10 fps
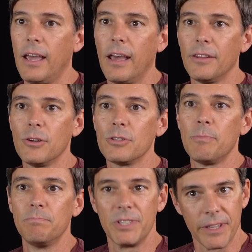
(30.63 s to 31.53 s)
And
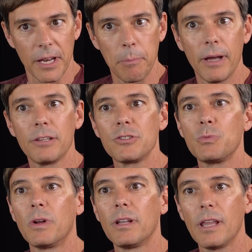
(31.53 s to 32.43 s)
those synthetic biologists
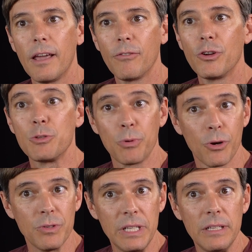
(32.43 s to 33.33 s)
want to leverage
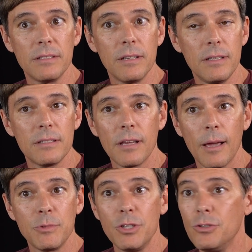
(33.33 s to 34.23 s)
proteins and
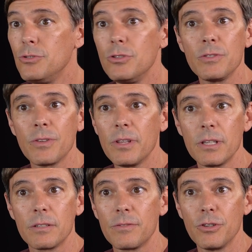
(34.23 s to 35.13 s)
enzymes to do useful
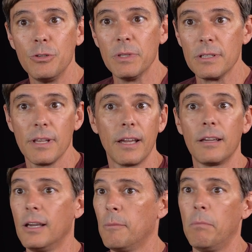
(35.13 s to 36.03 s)
things for humans,
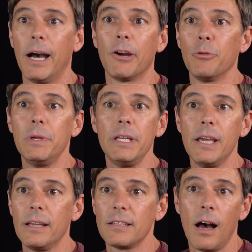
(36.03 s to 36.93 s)
like
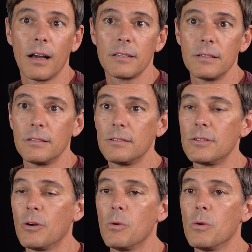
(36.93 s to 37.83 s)
bioremediate
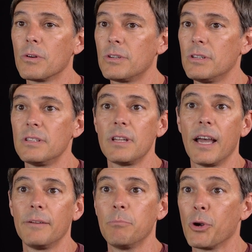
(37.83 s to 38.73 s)
toxins or to
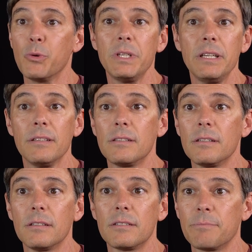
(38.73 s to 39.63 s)
design proteins
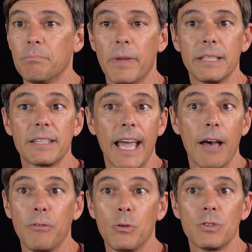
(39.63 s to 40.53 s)
to make
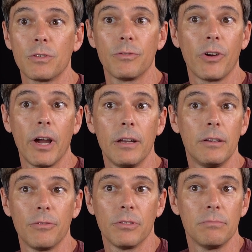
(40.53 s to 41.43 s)
scaffolds for a variety of
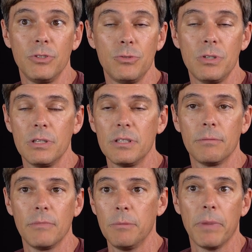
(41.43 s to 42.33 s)
different uses
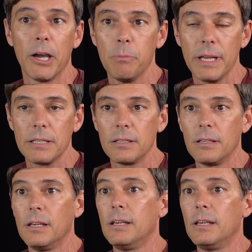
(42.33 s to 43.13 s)
in biomedicine.